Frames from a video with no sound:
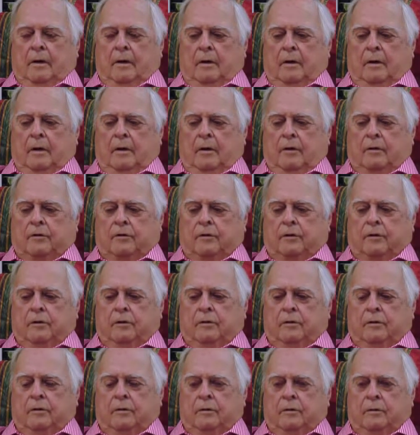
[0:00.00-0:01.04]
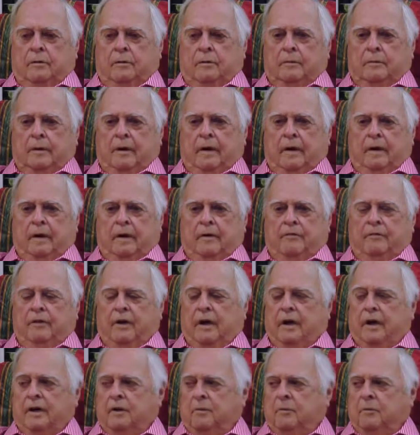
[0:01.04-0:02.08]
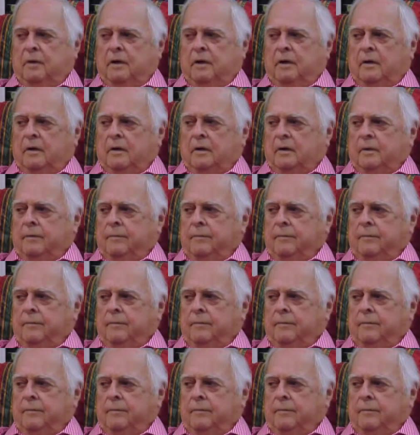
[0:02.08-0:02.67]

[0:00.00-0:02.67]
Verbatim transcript: law school at Vanderbilt.